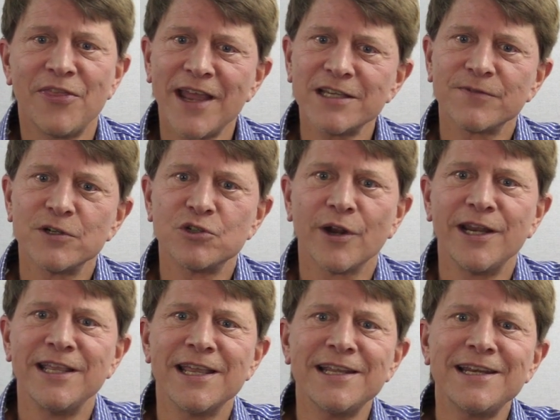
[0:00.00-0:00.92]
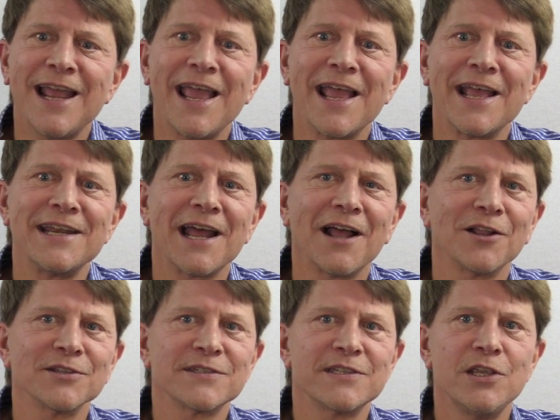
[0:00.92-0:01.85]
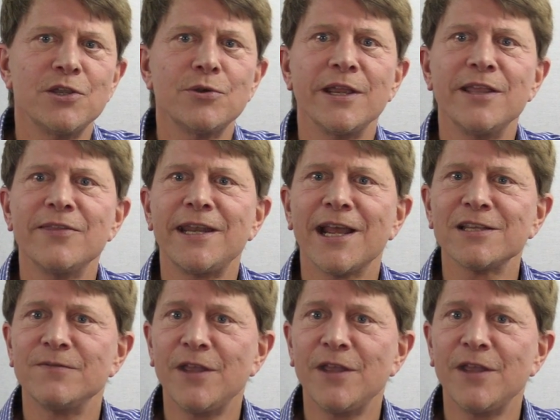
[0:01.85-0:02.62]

thanks for joining in, and I'll see you in the next